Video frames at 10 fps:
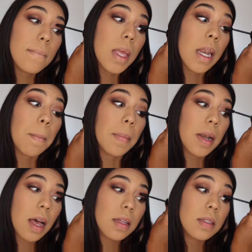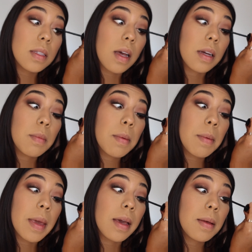And I'm not talking about my
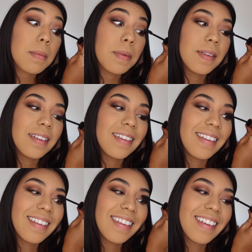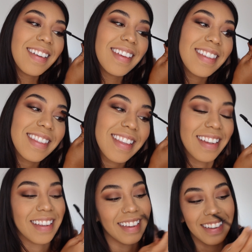makeup. Just kidding.